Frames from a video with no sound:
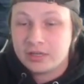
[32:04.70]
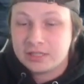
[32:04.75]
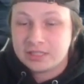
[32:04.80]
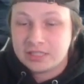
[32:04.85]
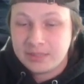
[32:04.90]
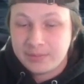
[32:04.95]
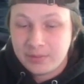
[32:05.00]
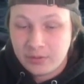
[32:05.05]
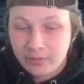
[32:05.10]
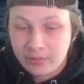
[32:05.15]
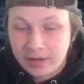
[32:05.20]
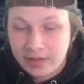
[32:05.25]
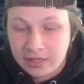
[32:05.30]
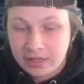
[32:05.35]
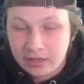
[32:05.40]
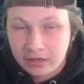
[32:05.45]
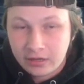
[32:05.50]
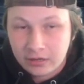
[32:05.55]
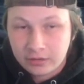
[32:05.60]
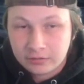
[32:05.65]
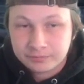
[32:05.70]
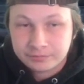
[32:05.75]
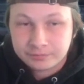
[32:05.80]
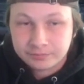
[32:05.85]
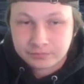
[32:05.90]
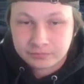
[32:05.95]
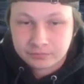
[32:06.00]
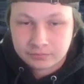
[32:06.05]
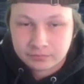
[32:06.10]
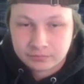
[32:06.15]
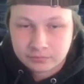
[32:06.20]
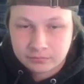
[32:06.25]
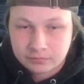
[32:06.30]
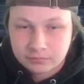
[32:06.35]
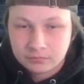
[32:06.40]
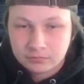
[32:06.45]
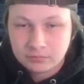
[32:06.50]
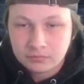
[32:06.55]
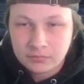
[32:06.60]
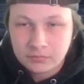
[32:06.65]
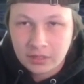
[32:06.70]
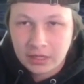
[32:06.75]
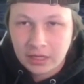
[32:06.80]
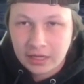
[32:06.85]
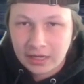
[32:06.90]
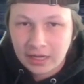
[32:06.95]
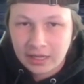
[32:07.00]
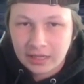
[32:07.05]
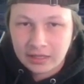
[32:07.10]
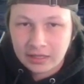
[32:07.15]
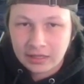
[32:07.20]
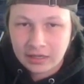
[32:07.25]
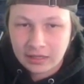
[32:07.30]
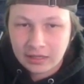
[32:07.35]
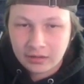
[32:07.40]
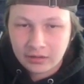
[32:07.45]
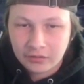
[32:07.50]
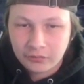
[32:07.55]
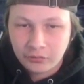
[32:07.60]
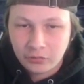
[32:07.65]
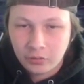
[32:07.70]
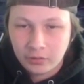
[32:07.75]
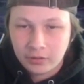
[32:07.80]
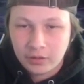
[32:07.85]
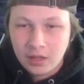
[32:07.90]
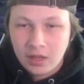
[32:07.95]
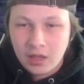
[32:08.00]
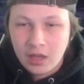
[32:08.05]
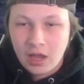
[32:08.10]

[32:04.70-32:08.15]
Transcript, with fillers: to see me right here can I can I click forward?